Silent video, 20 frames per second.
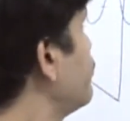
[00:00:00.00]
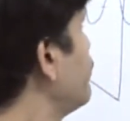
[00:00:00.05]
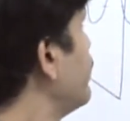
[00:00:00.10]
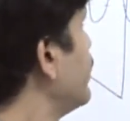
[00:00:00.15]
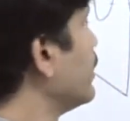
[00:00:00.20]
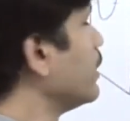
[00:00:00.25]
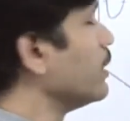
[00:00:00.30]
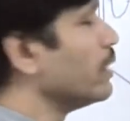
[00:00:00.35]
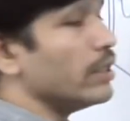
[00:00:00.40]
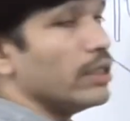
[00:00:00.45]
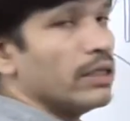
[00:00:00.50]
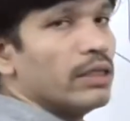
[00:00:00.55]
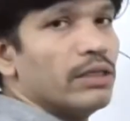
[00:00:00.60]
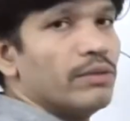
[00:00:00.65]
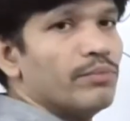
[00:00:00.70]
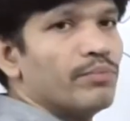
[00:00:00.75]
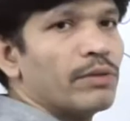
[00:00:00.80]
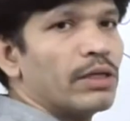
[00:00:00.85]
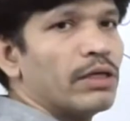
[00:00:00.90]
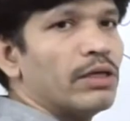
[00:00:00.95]
parallel
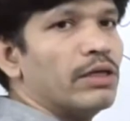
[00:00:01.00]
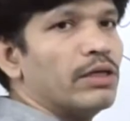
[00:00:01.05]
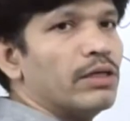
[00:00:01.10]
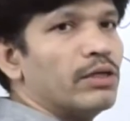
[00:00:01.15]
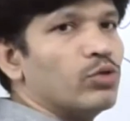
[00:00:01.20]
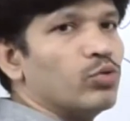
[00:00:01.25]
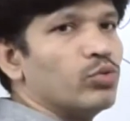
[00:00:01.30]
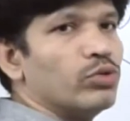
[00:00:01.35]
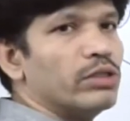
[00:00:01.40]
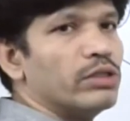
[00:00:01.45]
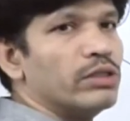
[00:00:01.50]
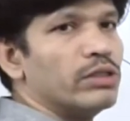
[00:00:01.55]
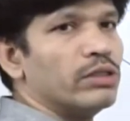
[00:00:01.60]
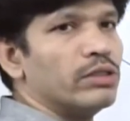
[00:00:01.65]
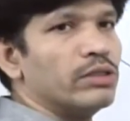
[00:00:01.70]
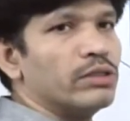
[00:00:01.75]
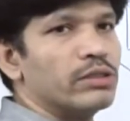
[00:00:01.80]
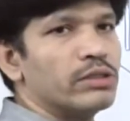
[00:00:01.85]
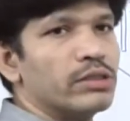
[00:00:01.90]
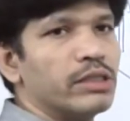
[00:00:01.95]
to
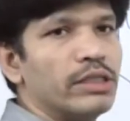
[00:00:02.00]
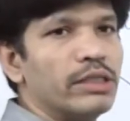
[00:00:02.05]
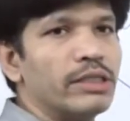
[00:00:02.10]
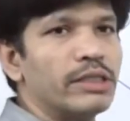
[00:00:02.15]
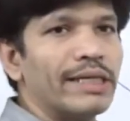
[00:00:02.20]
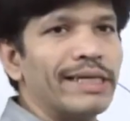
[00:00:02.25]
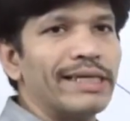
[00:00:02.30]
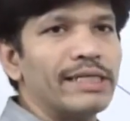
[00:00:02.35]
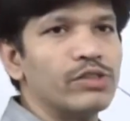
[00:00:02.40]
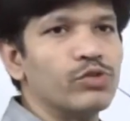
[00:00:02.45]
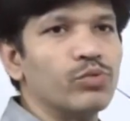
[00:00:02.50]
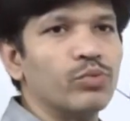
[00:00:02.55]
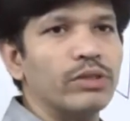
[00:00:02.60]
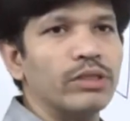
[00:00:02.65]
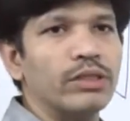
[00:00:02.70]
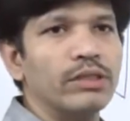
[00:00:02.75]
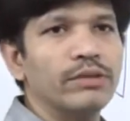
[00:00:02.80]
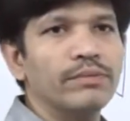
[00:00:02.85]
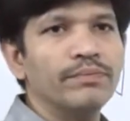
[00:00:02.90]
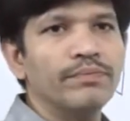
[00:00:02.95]
the slit
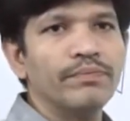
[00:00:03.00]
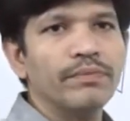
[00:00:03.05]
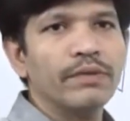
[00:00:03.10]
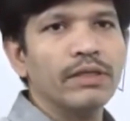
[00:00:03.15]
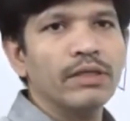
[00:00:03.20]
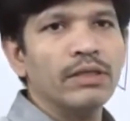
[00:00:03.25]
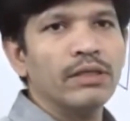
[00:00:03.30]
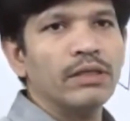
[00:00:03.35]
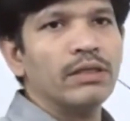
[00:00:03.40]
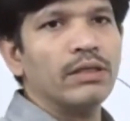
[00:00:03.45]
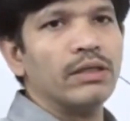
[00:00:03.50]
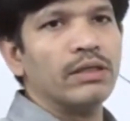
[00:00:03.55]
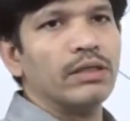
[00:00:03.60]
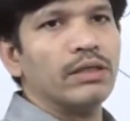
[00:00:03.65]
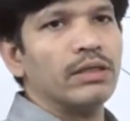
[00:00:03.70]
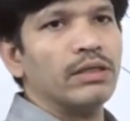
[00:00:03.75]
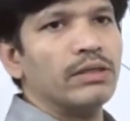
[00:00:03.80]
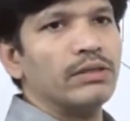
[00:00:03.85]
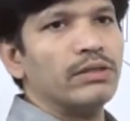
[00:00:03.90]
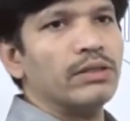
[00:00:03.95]
S1,
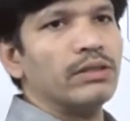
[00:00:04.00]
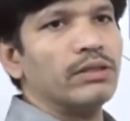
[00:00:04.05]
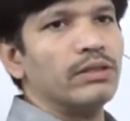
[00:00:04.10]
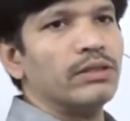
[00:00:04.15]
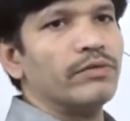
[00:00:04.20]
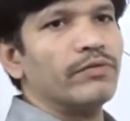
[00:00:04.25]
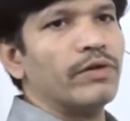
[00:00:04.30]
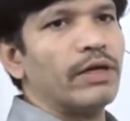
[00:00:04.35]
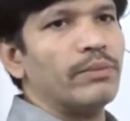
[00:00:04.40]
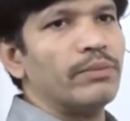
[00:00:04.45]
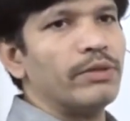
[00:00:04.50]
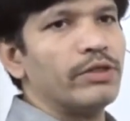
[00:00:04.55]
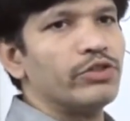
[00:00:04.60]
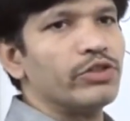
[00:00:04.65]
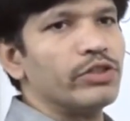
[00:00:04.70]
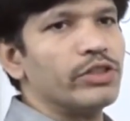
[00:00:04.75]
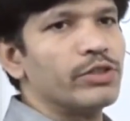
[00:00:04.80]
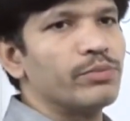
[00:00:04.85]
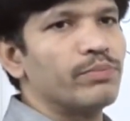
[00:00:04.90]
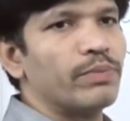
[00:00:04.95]
the
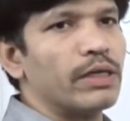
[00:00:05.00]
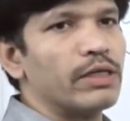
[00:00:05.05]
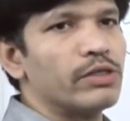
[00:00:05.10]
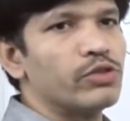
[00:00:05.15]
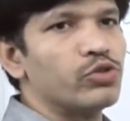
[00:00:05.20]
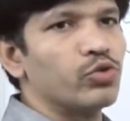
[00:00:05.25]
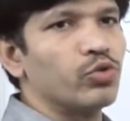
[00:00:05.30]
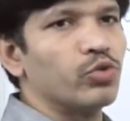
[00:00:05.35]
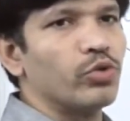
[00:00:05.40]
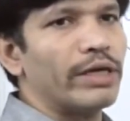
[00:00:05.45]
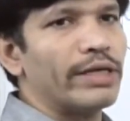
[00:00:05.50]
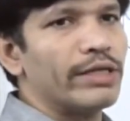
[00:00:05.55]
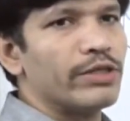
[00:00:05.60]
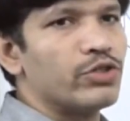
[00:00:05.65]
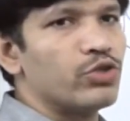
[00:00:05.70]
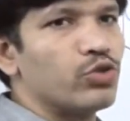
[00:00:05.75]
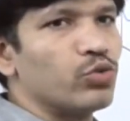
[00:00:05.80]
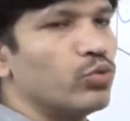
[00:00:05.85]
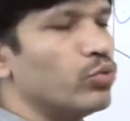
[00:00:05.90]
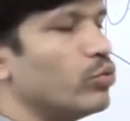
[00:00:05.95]
vibrations pass through
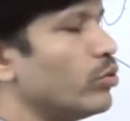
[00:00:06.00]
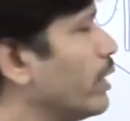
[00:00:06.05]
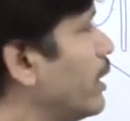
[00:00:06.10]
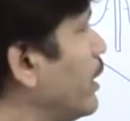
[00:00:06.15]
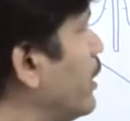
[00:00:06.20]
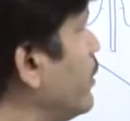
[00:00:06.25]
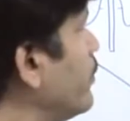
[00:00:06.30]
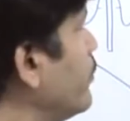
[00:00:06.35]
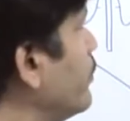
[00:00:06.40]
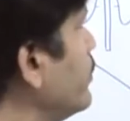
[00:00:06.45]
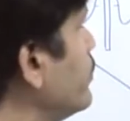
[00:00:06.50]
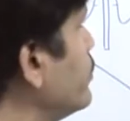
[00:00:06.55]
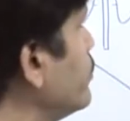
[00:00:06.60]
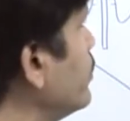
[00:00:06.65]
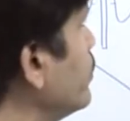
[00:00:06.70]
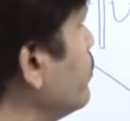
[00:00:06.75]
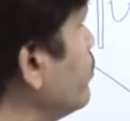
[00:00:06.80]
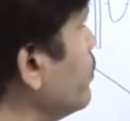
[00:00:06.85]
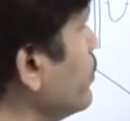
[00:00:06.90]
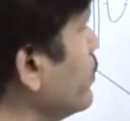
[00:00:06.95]
S2 and reach
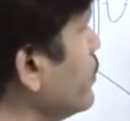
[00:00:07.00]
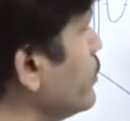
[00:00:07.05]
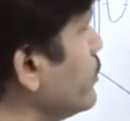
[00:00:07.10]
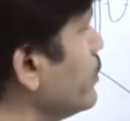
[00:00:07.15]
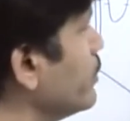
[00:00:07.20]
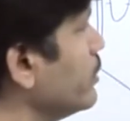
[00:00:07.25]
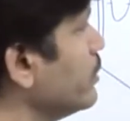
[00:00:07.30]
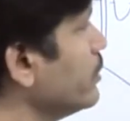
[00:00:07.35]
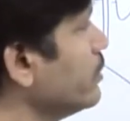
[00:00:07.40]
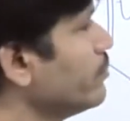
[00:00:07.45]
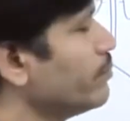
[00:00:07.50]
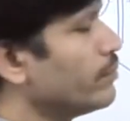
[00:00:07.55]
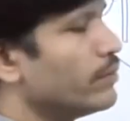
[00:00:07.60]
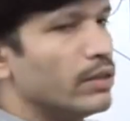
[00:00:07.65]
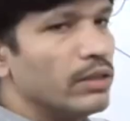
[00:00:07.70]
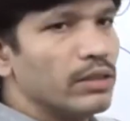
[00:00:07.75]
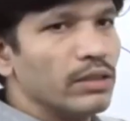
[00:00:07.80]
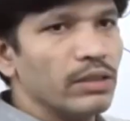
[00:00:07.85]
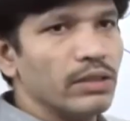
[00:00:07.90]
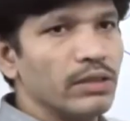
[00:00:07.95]
the person
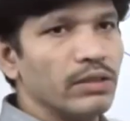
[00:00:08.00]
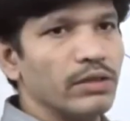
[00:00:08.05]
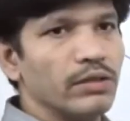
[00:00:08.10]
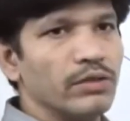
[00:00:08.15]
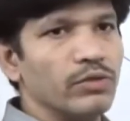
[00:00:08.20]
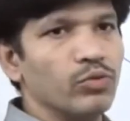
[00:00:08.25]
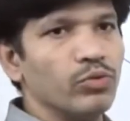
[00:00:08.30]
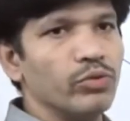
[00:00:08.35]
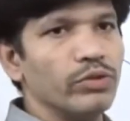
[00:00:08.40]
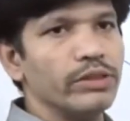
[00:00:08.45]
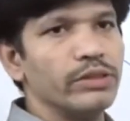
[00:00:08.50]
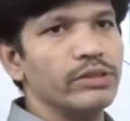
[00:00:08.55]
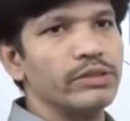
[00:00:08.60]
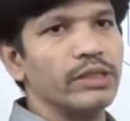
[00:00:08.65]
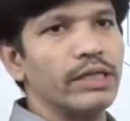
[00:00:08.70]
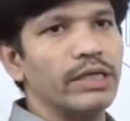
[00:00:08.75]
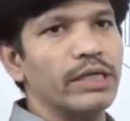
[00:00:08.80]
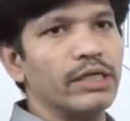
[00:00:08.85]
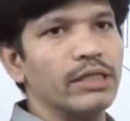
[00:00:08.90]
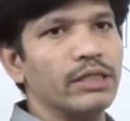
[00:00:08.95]
who is
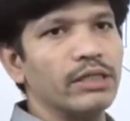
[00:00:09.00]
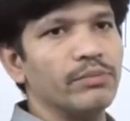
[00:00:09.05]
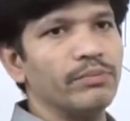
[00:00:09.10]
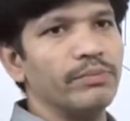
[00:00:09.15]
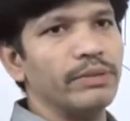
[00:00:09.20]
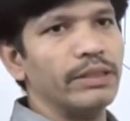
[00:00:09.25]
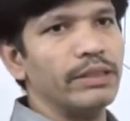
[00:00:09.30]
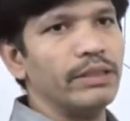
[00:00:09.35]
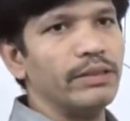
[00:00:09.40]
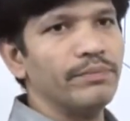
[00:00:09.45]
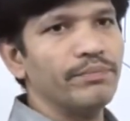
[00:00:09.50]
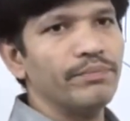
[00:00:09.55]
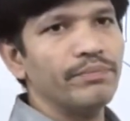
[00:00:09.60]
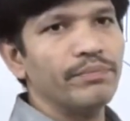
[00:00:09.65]
at the B,